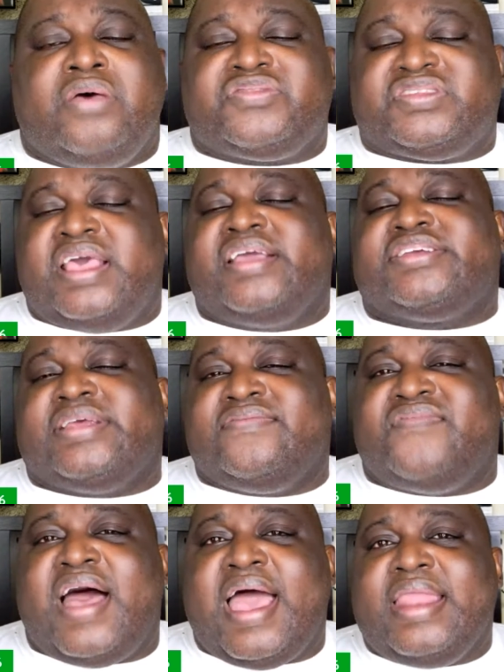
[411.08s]

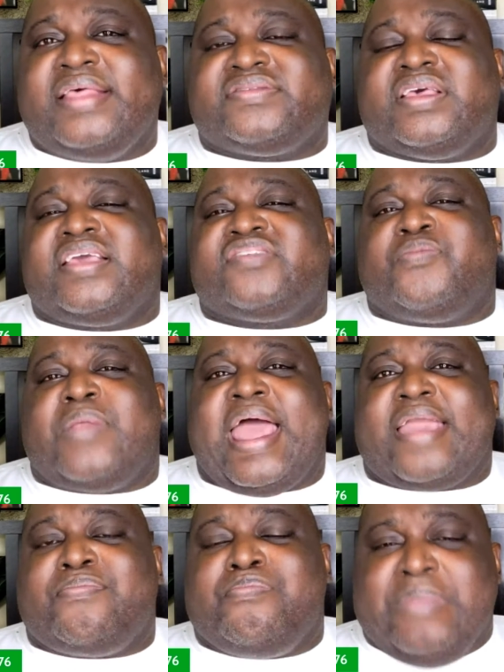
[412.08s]
sanctioned violence against
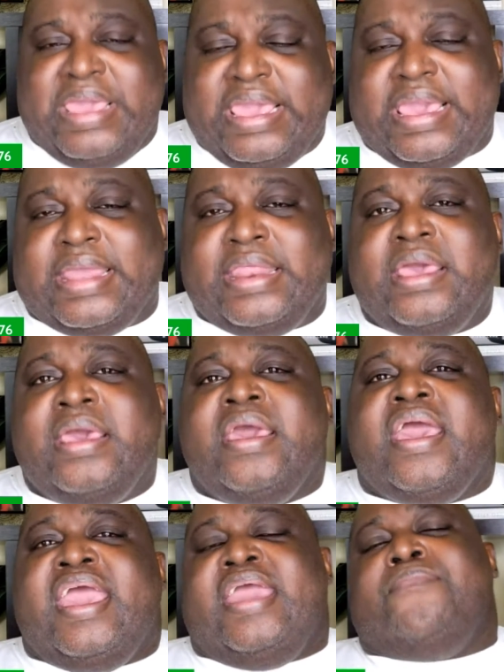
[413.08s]
Black men
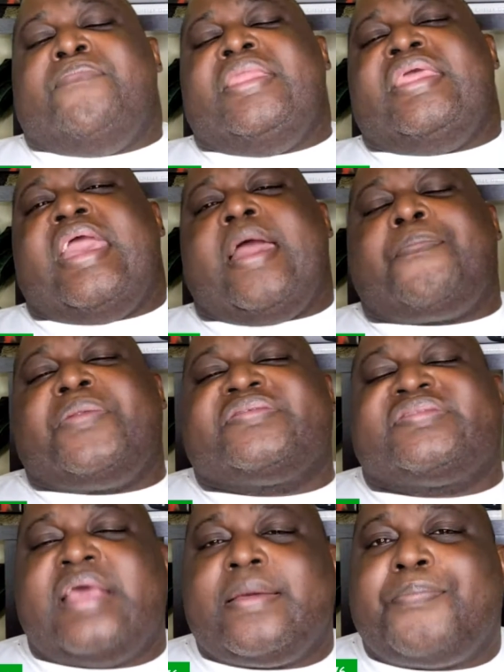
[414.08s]
and
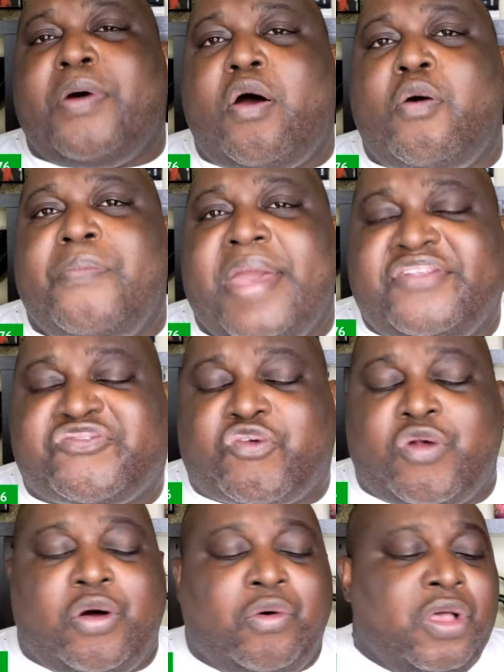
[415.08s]
Minneapolis, St. Paul
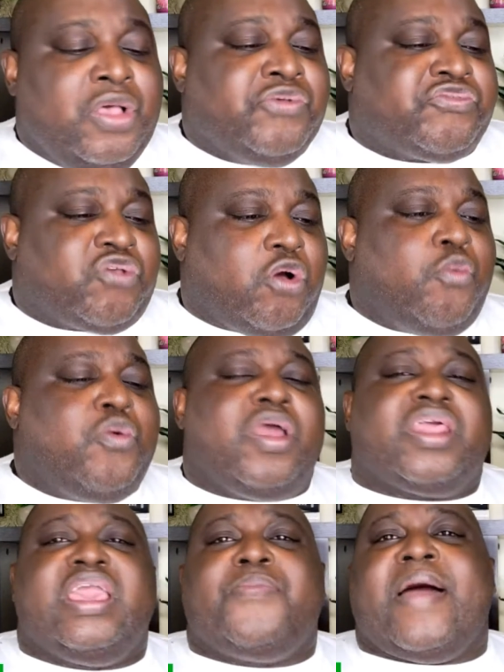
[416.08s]
Metro. So we're going
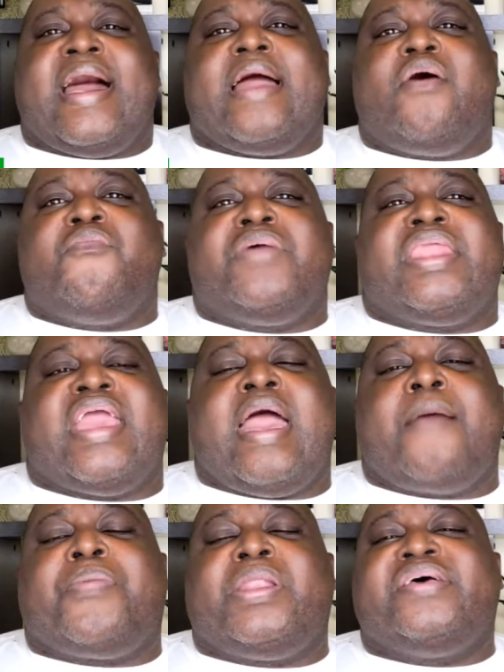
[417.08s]
to keep an eye on
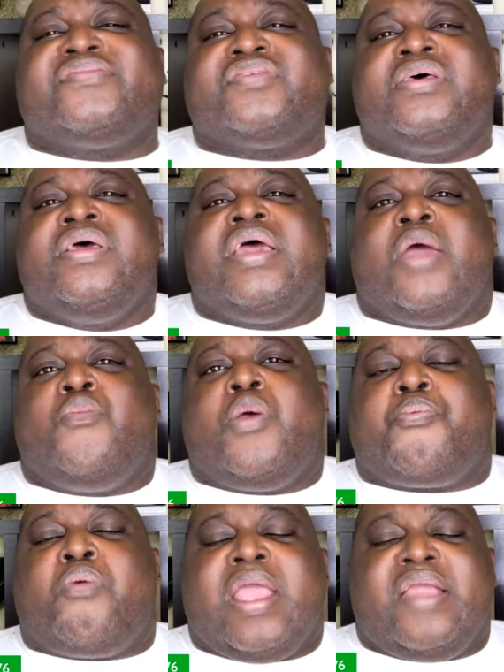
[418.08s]
Minneapolis, and
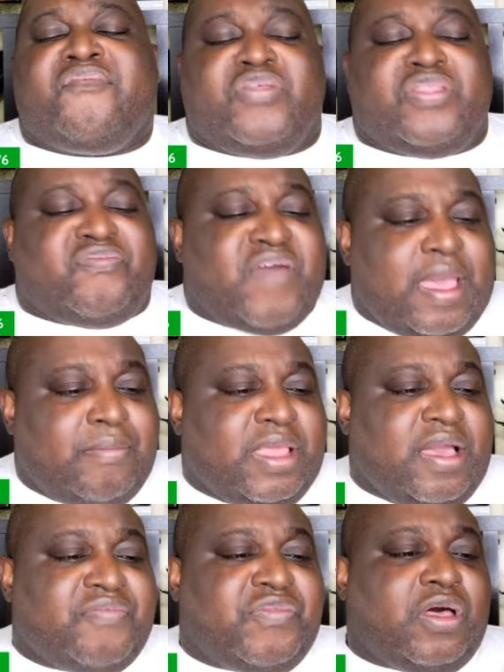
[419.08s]
we're praying for the
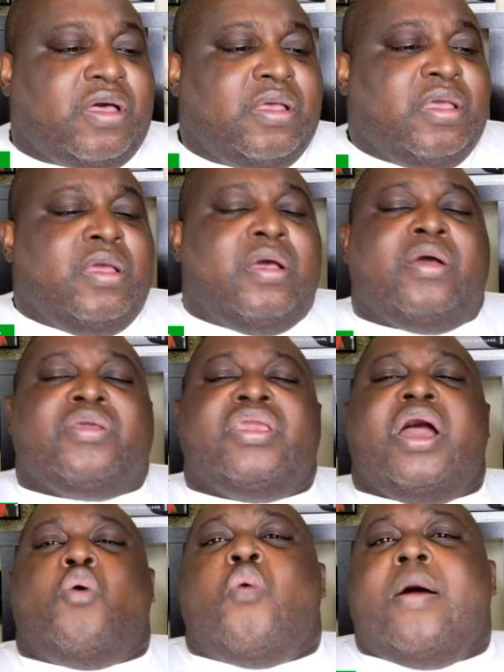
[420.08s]
family of the
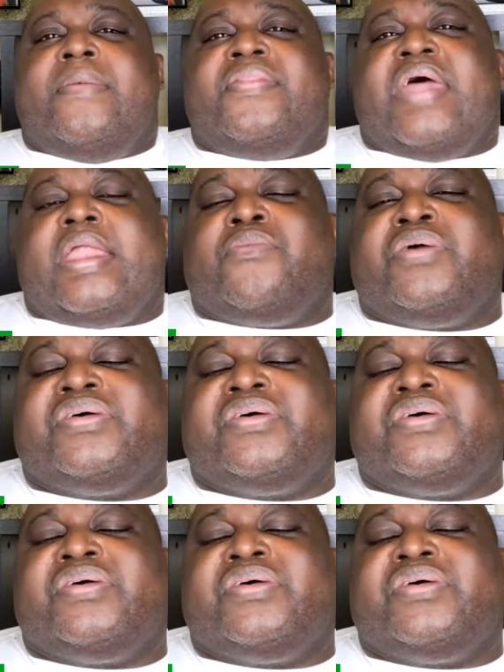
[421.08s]
young woman that